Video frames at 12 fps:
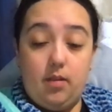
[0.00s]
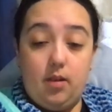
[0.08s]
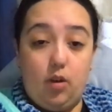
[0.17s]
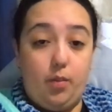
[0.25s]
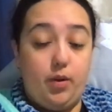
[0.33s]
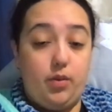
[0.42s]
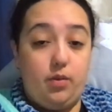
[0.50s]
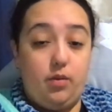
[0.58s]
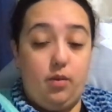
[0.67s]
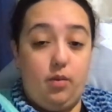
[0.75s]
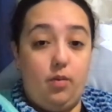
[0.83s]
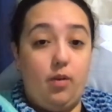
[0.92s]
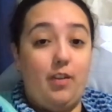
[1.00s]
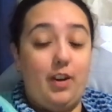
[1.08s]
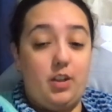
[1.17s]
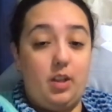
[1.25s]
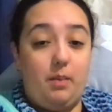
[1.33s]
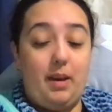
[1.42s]
or the person who
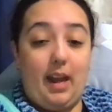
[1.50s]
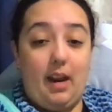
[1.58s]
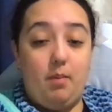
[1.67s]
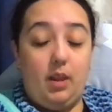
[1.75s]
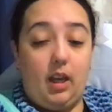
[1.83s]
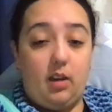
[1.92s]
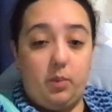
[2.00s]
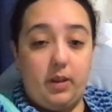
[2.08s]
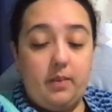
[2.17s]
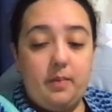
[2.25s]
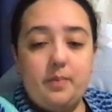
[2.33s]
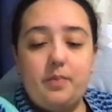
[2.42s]
eventually became the gunman.